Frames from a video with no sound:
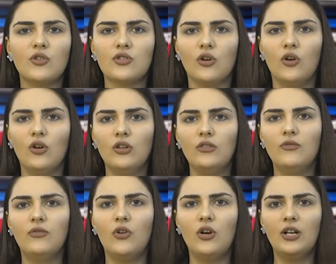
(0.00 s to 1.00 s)
was all
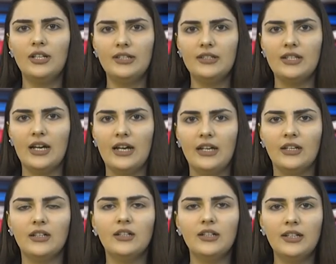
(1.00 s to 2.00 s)
for today.
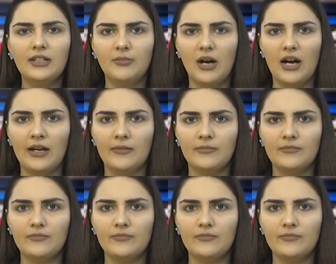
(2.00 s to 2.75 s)
Goodbye.